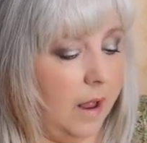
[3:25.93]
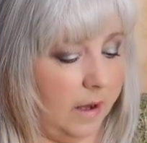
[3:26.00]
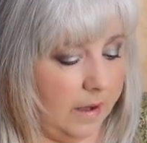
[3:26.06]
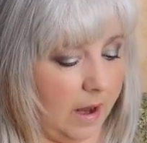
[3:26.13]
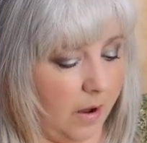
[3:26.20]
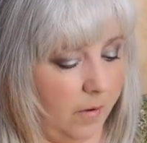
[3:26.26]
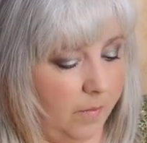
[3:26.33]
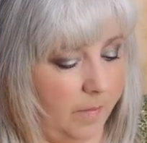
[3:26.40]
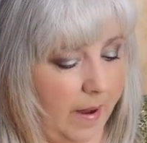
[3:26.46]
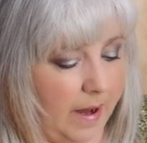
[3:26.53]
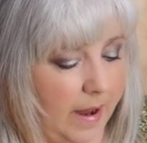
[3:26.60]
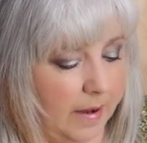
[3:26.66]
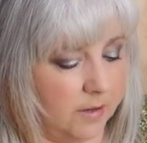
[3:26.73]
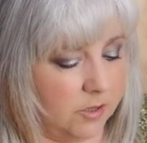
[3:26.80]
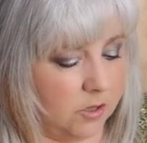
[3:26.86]
Now, my
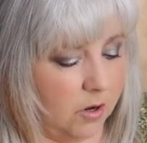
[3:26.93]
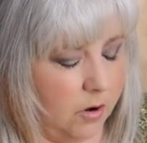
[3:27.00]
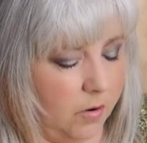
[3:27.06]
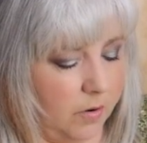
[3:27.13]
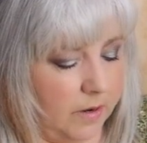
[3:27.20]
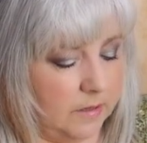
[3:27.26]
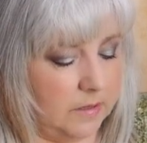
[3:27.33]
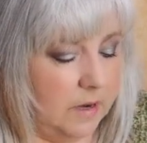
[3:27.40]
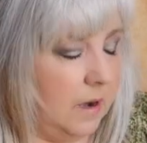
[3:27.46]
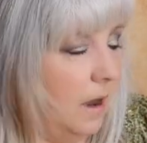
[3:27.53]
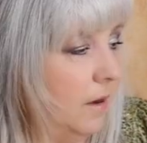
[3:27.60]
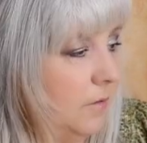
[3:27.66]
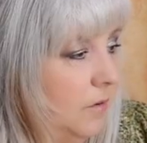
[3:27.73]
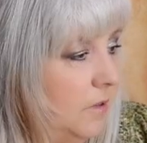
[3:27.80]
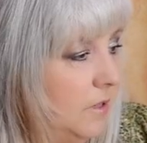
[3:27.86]
ISO is at
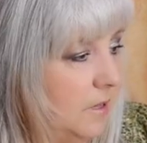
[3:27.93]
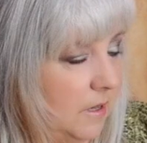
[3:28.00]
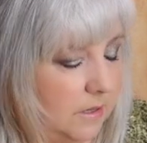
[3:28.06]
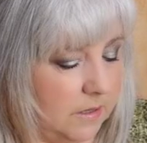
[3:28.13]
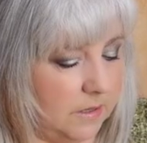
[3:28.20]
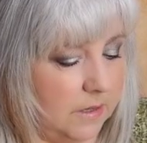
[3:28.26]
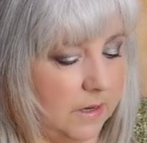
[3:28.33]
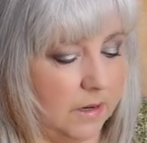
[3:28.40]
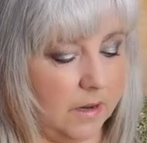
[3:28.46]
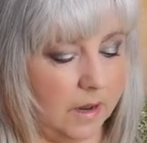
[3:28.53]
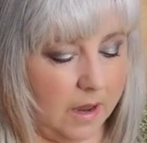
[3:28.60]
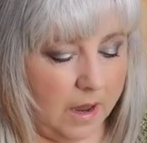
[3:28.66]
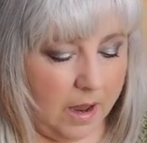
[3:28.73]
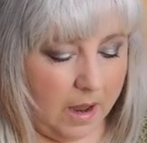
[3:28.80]
160.